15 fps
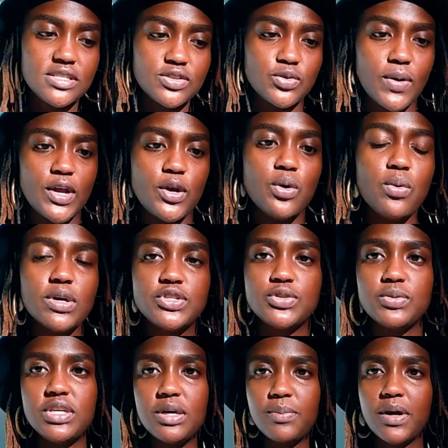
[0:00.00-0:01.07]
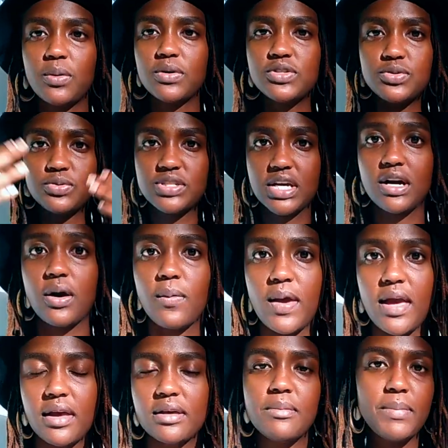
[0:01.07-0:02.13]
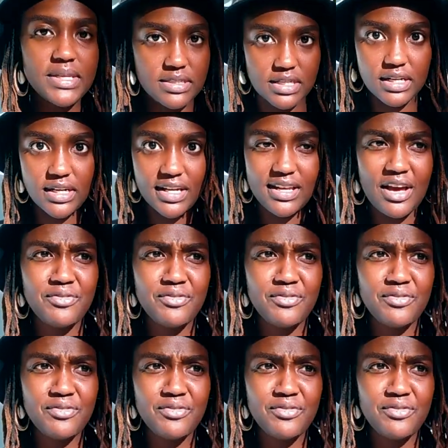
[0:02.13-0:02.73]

So I know what to keep and what to take away, basically.